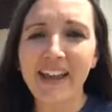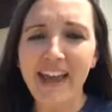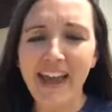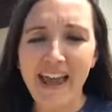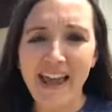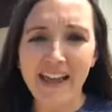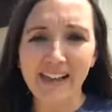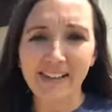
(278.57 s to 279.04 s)

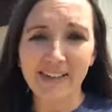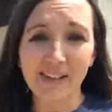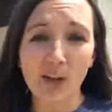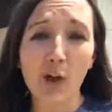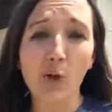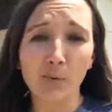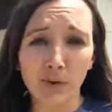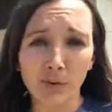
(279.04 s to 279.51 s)
as
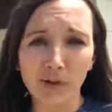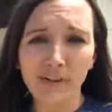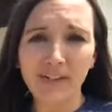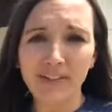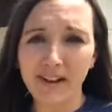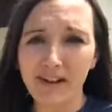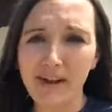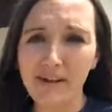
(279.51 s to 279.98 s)

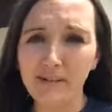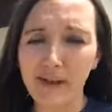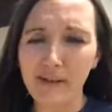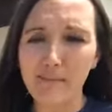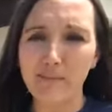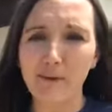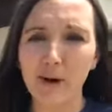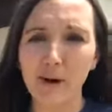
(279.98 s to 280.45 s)
owners of
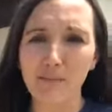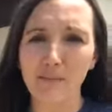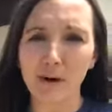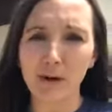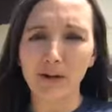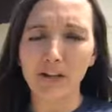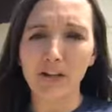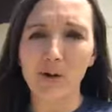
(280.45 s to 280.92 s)
a farm
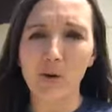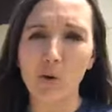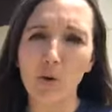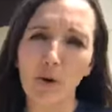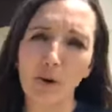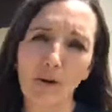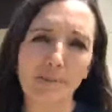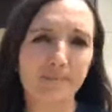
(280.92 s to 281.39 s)
market
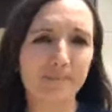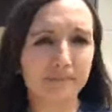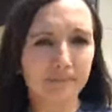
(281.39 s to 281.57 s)
or